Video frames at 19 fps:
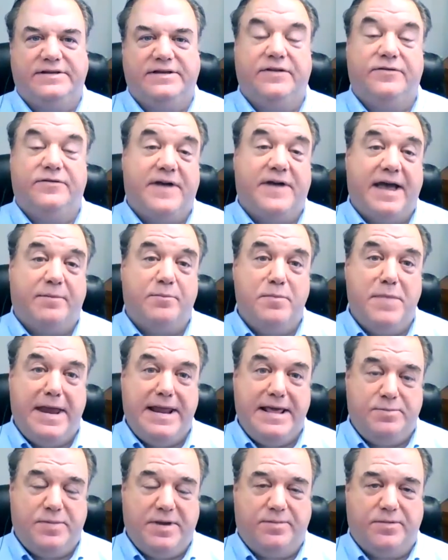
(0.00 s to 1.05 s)
And in fact,
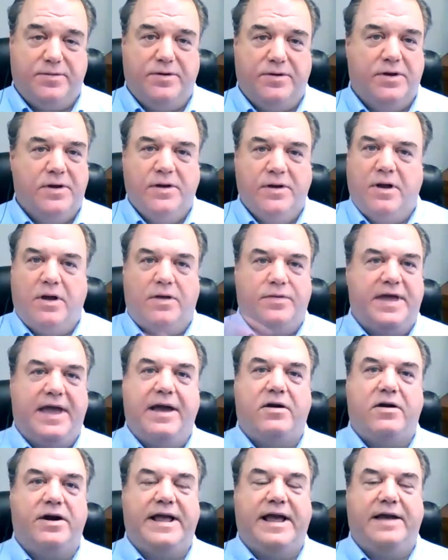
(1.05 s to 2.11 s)
many people, they
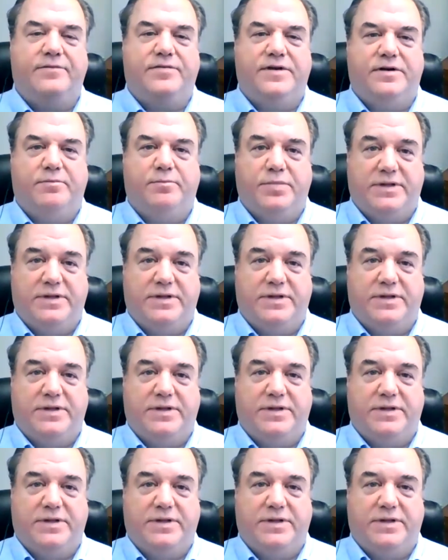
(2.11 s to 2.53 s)
already have their,